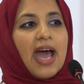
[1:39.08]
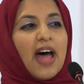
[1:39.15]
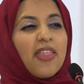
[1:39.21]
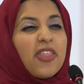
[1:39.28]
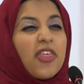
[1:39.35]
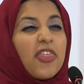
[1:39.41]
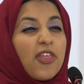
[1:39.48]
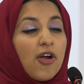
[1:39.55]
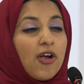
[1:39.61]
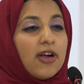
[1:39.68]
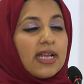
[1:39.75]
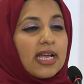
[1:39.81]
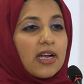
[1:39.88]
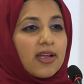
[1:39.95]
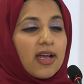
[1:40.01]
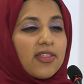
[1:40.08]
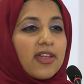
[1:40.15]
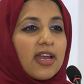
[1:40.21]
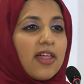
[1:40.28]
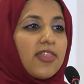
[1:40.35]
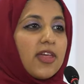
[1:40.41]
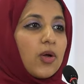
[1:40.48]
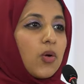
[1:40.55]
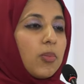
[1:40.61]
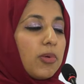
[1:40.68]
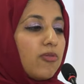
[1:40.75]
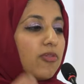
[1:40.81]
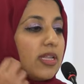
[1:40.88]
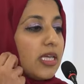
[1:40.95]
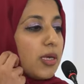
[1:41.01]
And the third area that I think would
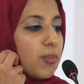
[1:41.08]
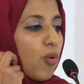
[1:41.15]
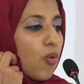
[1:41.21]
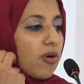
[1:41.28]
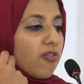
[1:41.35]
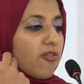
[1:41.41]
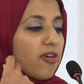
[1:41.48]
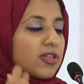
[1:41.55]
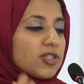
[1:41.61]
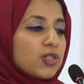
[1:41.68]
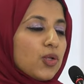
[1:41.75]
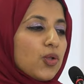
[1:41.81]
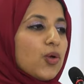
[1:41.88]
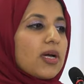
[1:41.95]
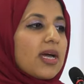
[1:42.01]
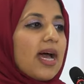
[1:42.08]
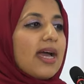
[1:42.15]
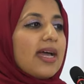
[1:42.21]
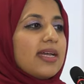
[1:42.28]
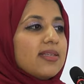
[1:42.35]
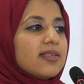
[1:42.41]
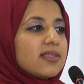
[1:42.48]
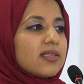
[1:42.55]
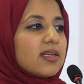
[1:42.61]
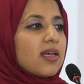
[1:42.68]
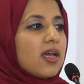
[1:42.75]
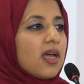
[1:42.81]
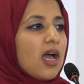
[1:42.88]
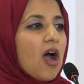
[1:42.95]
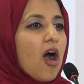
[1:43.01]
be really important for us to look at is
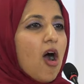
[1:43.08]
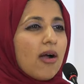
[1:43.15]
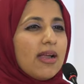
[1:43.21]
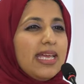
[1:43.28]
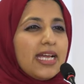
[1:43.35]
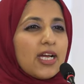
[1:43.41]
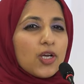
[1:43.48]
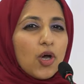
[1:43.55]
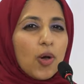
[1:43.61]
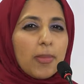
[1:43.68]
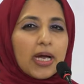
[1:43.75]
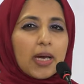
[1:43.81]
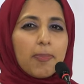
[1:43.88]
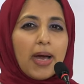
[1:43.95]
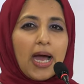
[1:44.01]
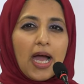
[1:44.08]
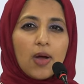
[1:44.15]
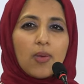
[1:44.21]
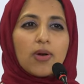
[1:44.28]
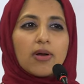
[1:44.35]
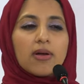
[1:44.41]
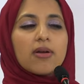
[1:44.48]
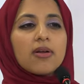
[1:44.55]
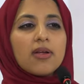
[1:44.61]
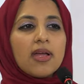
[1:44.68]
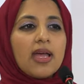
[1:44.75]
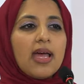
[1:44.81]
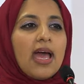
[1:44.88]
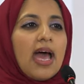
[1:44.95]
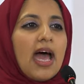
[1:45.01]
our economic power
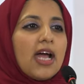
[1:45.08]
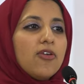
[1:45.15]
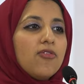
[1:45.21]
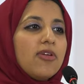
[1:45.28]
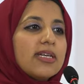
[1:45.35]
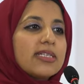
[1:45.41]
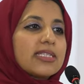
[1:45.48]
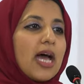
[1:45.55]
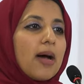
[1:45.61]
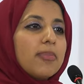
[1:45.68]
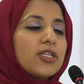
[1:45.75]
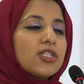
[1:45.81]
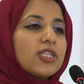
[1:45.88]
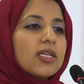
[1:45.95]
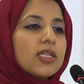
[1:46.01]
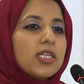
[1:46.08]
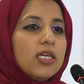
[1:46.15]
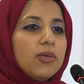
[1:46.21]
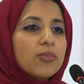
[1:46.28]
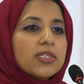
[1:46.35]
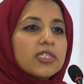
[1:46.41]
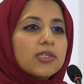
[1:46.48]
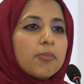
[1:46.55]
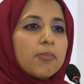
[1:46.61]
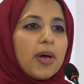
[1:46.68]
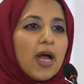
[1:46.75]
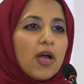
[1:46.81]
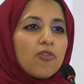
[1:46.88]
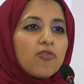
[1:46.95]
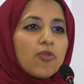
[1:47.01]
and re-establishing the Muslim
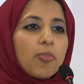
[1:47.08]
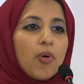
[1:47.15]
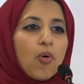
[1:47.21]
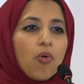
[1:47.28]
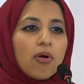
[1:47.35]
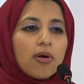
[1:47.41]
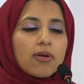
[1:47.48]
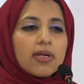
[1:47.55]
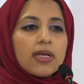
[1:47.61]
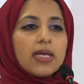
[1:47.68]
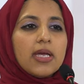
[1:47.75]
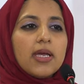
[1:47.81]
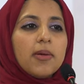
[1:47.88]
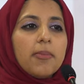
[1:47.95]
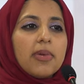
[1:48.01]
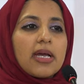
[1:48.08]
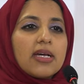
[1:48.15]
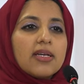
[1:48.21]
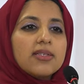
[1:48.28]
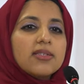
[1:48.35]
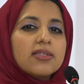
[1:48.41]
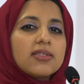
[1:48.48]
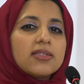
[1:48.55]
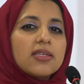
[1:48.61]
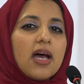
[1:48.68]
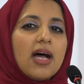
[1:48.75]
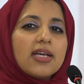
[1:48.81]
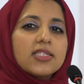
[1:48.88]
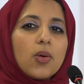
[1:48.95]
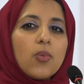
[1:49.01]
pound report, because
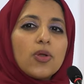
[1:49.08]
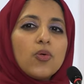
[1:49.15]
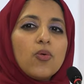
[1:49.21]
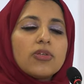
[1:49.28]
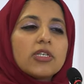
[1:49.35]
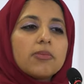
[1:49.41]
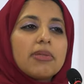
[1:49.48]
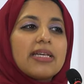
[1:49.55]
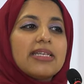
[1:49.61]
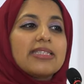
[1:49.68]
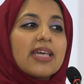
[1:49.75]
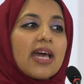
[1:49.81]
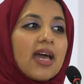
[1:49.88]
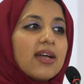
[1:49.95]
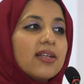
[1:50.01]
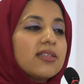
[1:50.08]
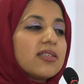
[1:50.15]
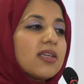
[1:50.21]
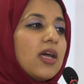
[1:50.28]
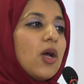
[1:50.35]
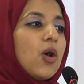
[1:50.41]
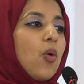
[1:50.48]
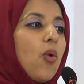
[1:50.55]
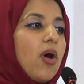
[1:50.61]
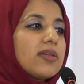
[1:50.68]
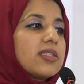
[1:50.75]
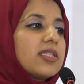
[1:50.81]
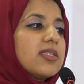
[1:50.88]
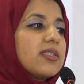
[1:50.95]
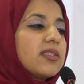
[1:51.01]
as someone notably said,
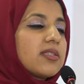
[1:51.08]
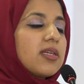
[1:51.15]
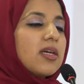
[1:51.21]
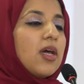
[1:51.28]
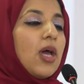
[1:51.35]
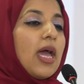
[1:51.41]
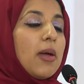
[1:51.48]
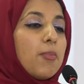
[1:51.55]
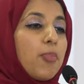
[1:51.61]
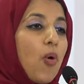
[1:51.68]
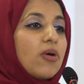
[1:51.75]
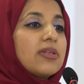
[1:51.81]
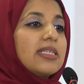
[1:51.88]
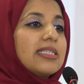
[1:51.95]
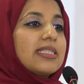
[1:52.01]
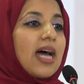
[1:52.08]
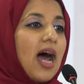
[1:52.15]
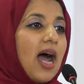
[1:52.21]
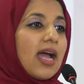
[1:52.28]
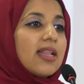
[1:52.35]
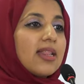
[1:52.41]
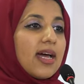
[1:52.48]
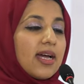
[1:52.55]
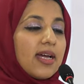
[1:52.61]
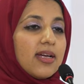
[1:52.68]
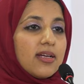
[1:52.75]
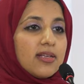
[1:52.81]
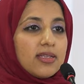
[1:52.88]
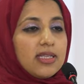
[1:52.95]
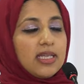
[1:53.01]
whilst it's important to
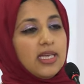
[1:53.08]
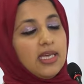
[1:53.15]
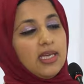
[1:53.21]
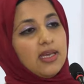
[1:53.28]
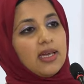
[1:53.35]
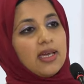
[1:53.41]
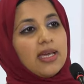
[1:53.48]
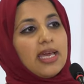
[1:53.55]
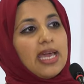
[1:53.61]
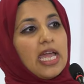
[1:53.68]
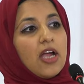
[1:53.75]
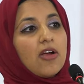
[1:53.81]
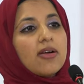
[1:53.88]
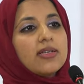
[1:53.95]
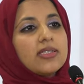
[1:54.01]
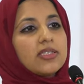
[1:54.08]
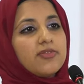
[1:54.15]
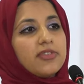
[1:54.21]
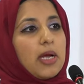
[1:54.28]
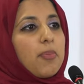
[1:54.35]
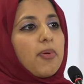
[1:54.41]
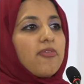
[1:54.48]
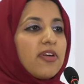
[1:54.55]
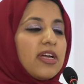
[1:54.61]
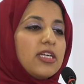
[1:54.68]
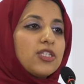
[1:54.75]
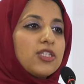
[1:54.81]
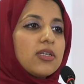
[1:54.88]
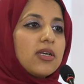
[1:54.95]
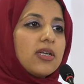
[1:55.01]
highlight the areas of
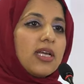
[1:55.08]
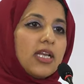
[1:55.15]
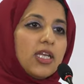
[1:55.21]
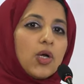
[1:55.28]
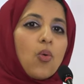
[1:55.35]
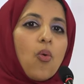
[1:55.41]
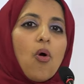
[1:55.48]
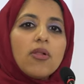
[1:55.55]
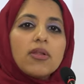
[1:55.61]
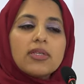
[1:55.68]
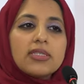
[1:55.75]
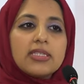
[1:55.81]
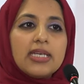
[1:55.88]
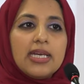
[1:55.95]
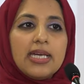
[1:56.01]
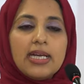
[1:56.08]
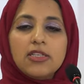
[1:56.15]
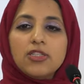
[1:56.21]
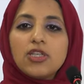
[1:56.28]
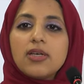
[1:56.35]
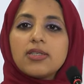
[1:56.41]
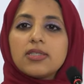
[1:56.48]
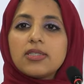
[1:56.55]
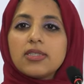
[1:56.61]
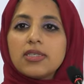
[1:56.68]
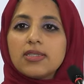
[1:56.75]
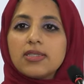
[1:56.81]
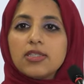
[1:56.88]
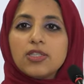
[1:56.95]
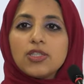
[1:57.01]
deprivation, inequality,
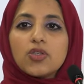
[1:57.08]
injustice, and